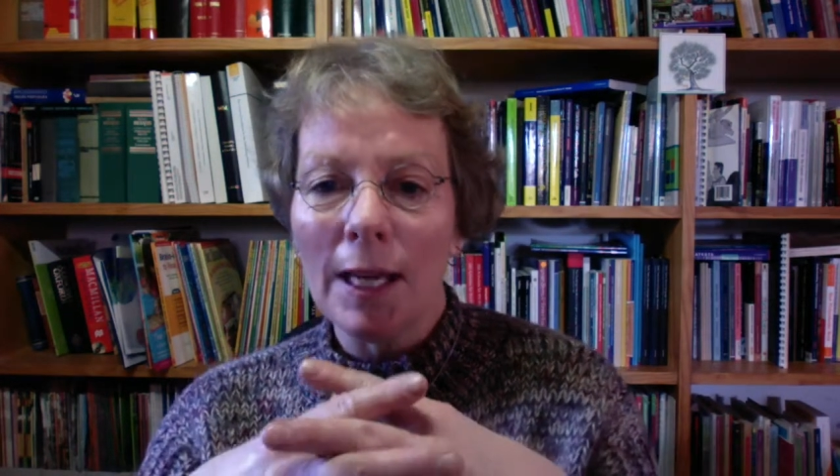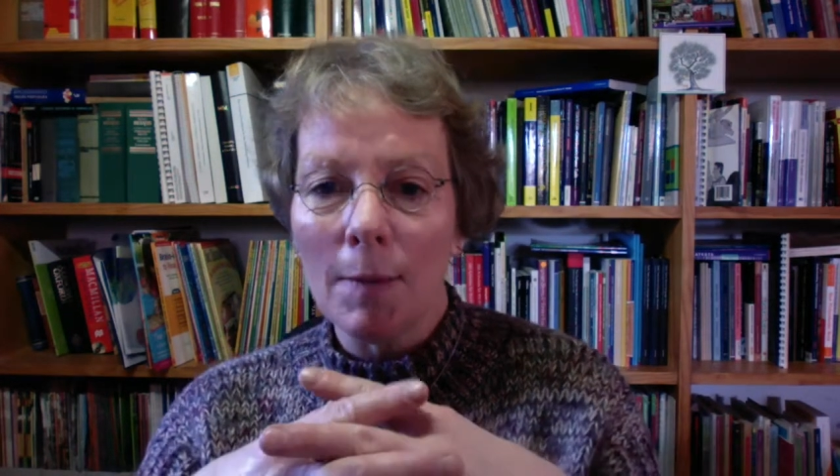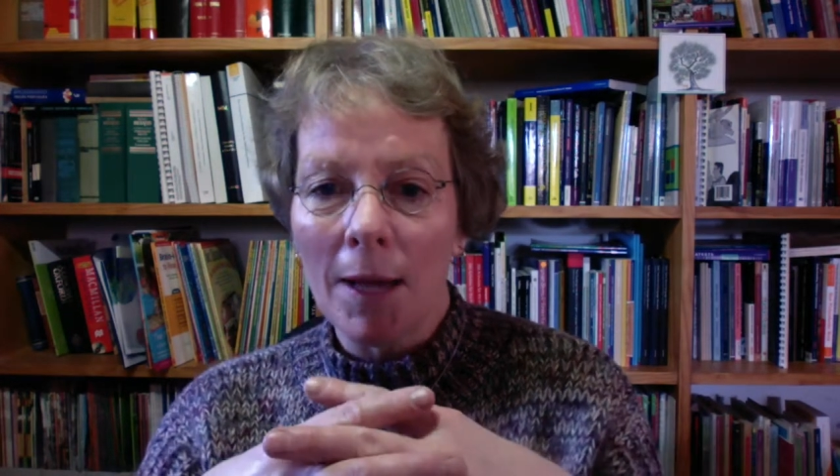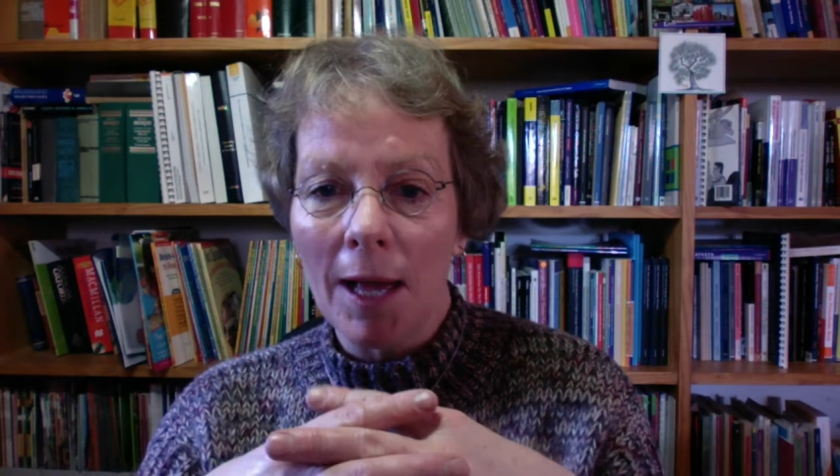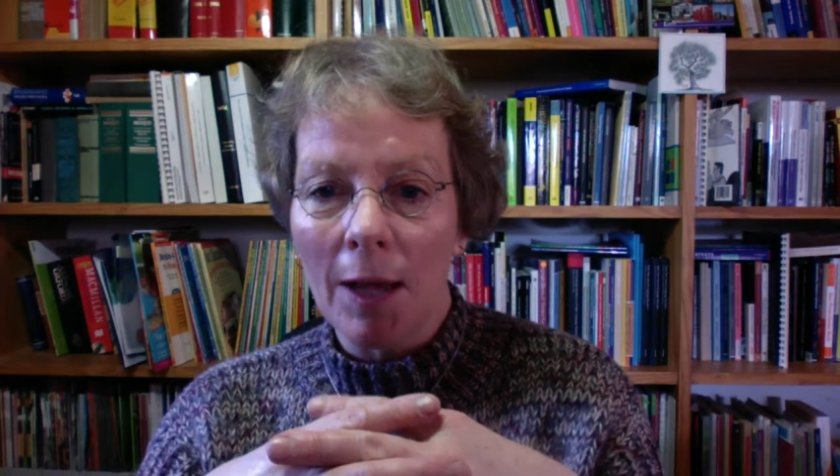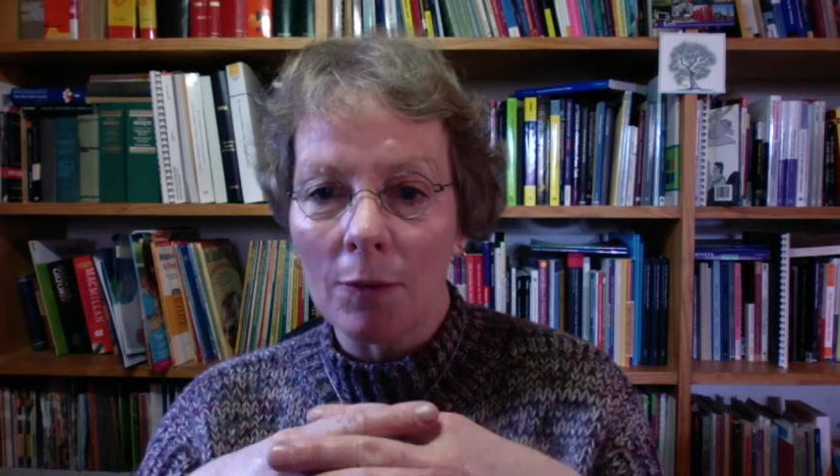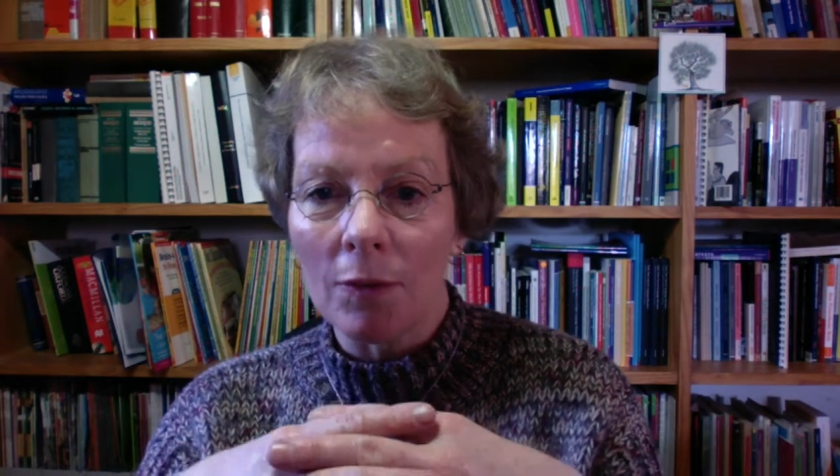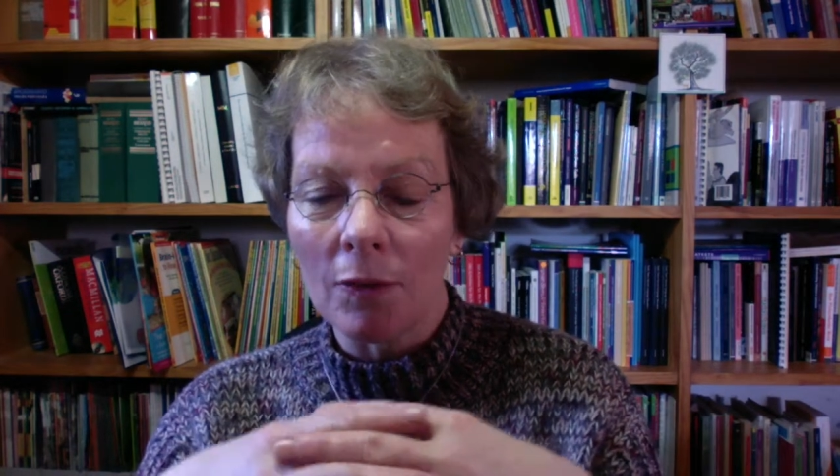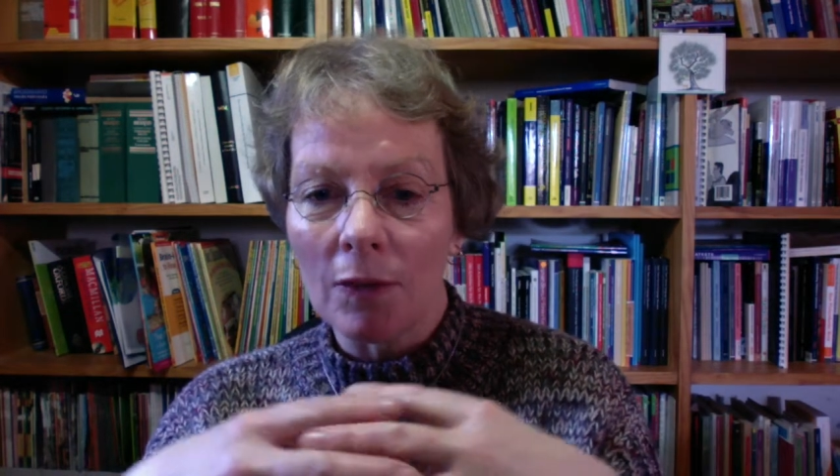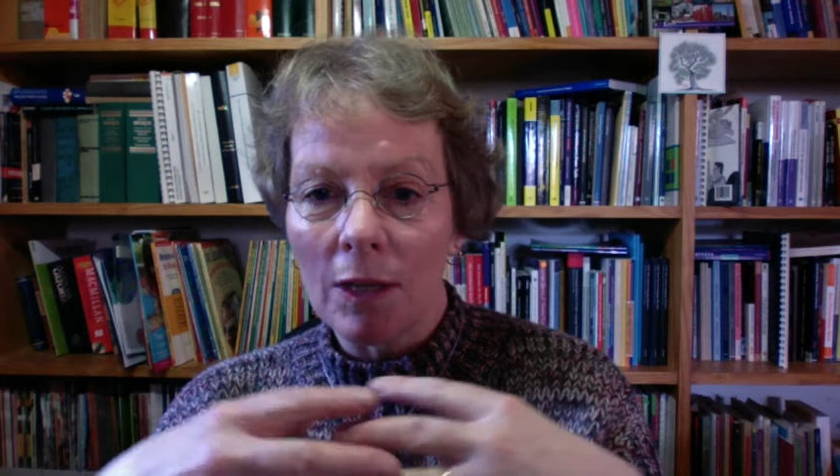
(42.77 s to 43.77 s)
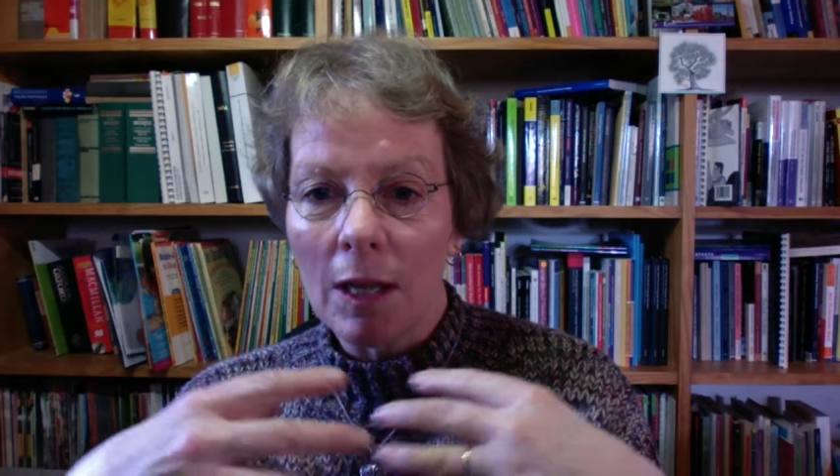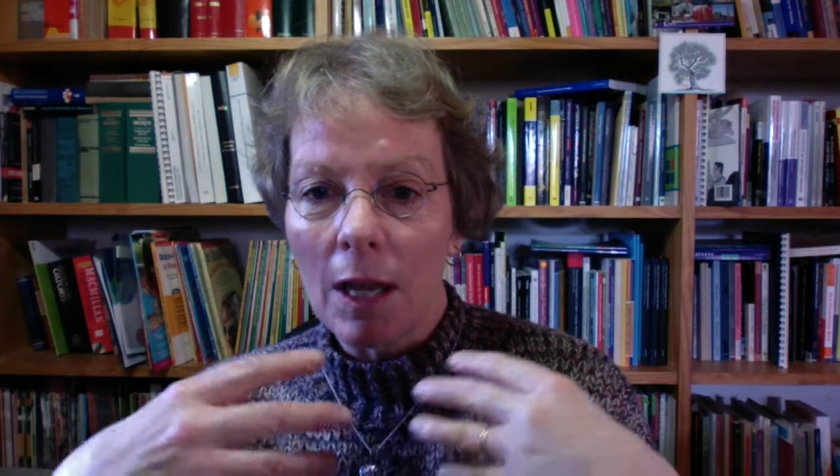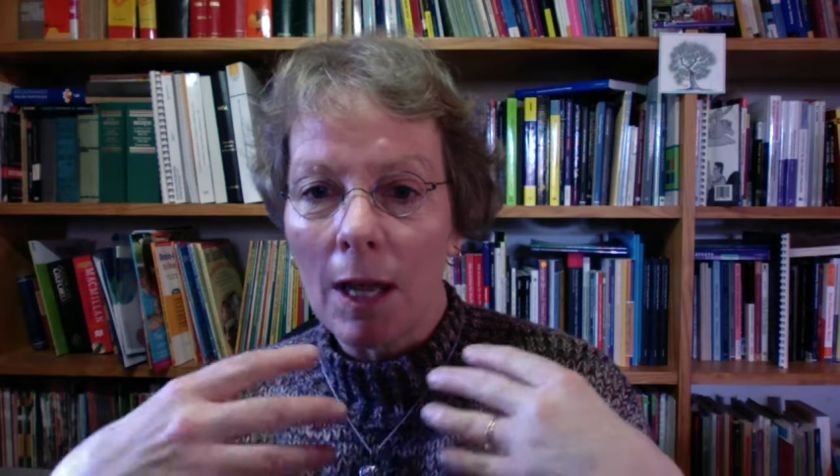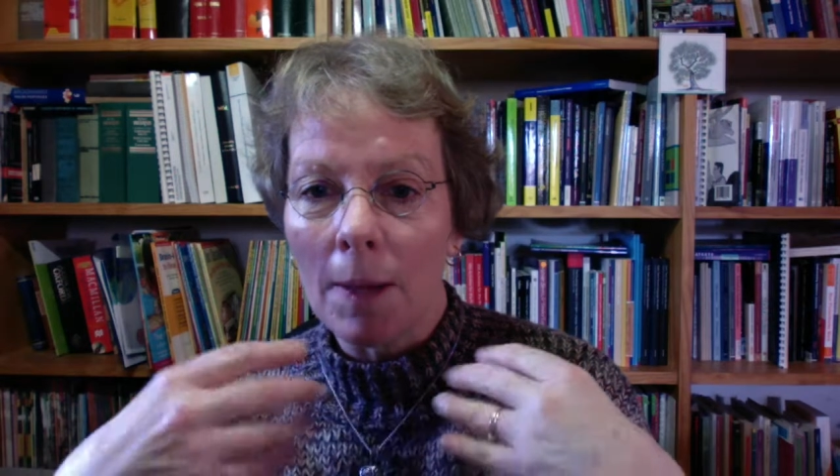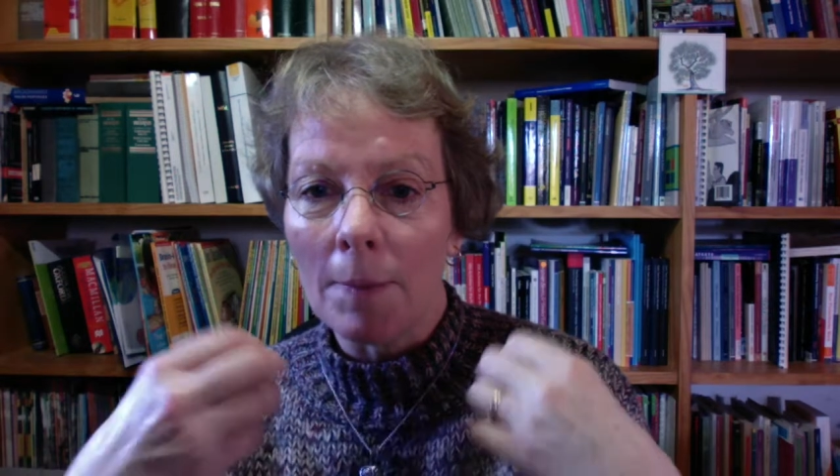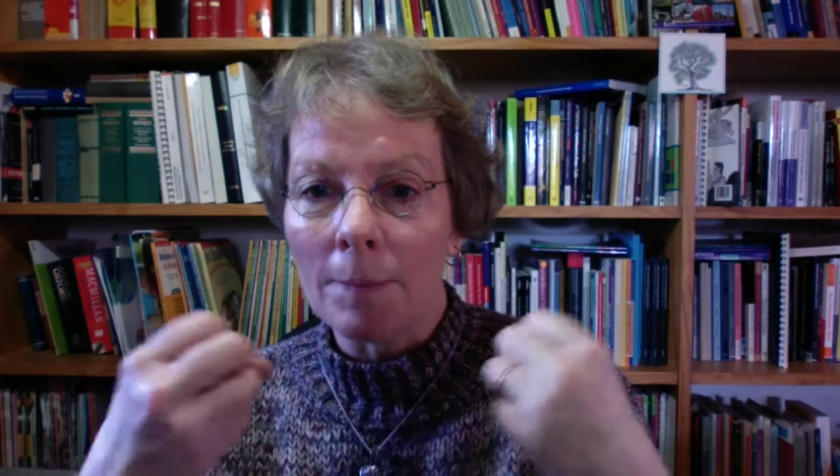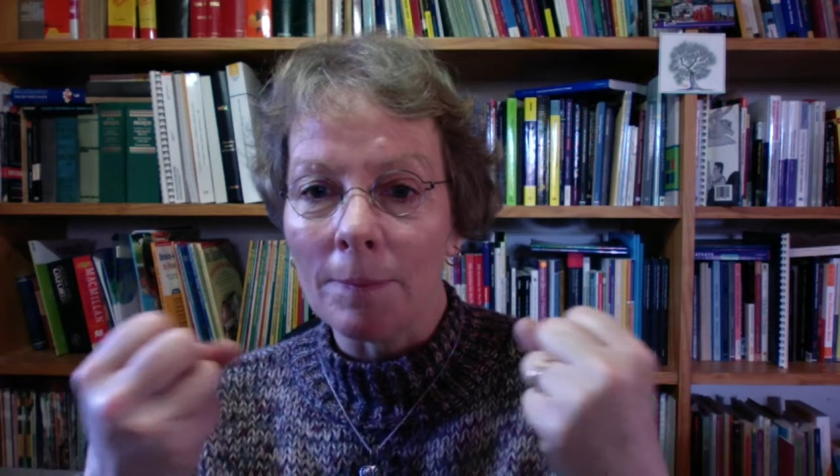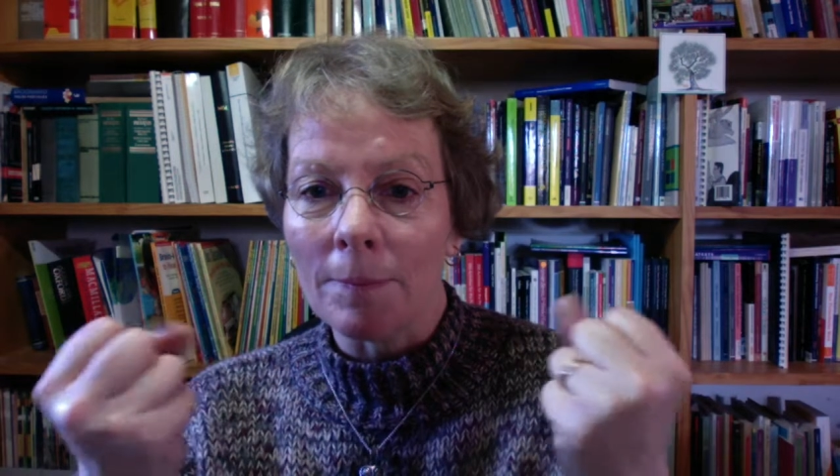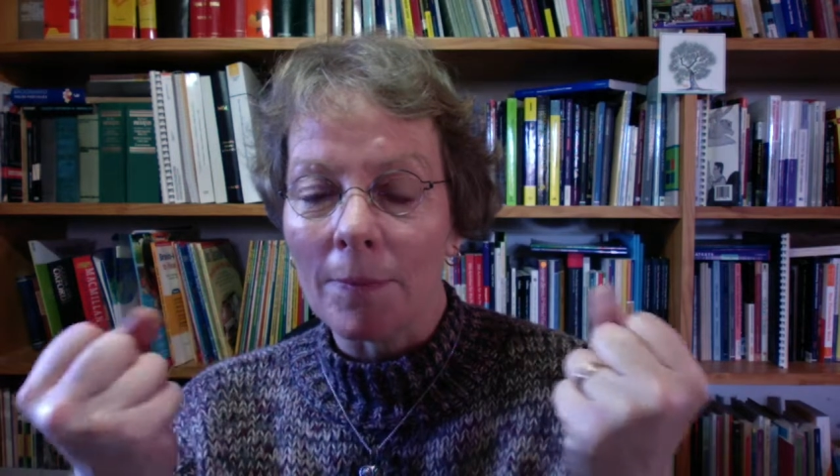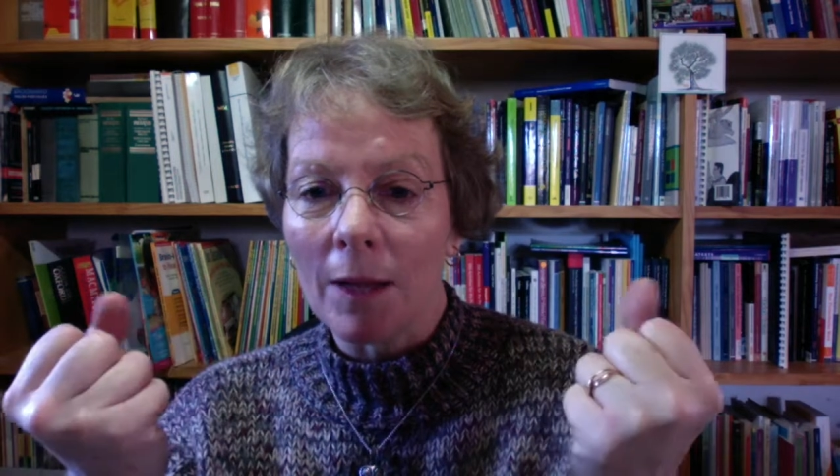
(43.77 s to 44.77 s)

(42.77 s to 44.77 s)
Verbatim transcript: about um,